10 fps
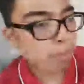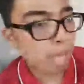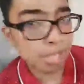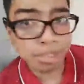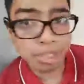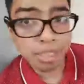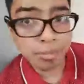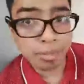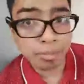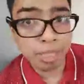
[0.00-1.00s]

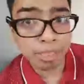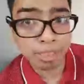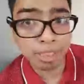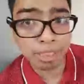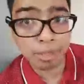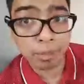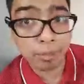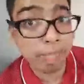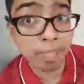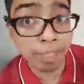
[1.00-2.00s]
Malta.
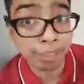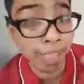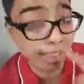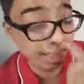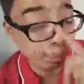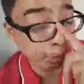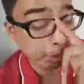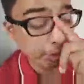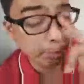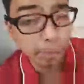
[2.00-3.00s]
Malta song has yet to be
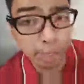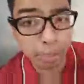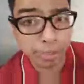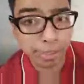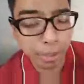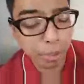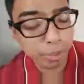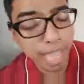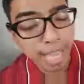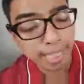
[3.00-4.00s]
revealed, but we already know who
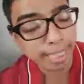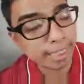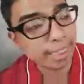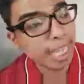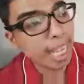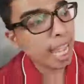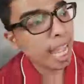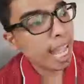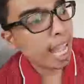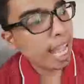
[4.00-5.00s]
the act is.
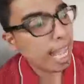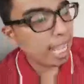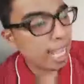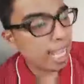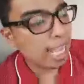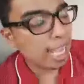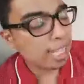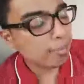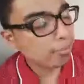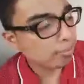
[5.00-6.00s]

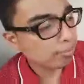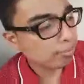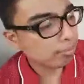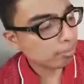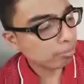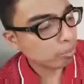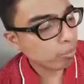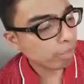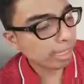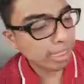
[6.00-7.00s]
Uh,
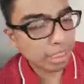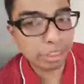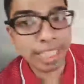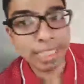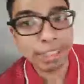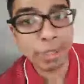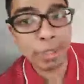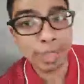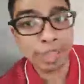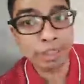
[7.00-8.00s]
Israel
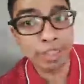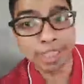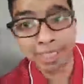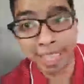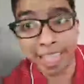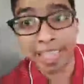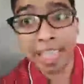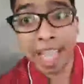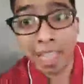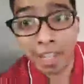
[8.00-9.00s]
is going to internally select
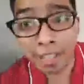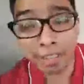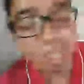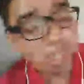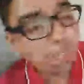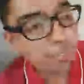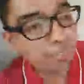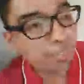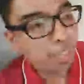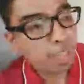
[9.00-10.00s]
their song
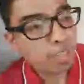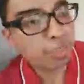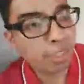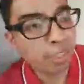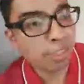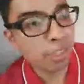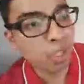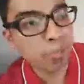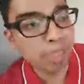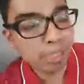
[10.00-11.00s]
for
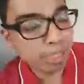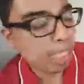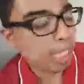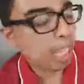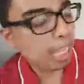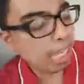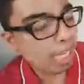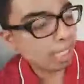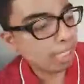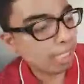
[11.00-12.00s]
Kobe,
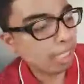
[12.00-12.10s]
and